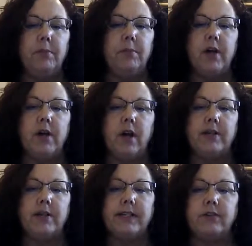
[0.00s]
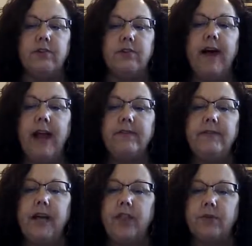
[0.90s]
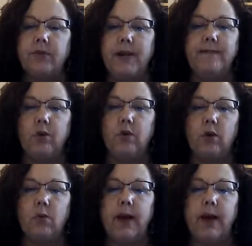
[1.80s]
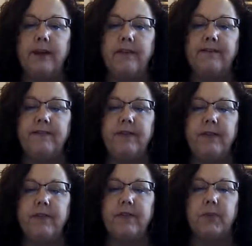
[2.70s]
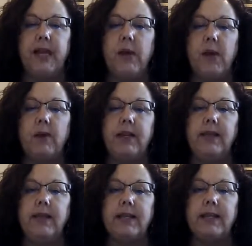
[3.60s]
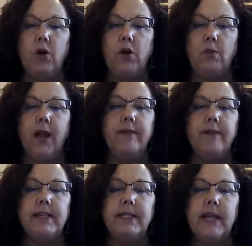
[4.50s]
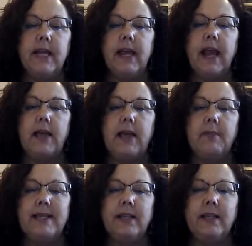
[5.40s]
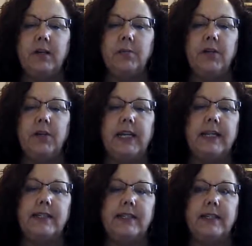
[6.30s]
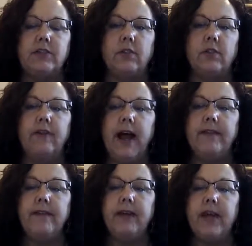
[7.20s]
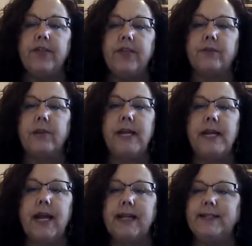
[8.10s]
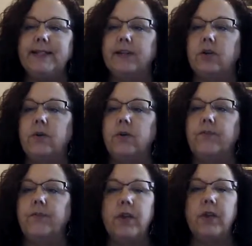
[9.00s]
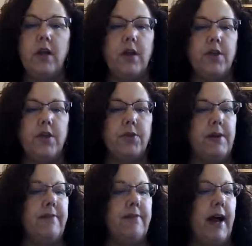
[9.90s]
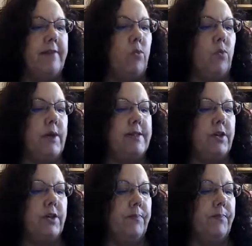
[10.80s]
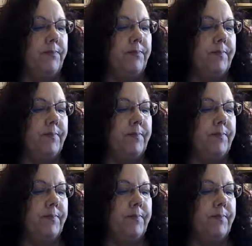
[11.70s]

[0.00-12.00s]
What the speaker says: phone numbers are 605-341-5381. That's my home and office. And my cell number is 605-390-3510.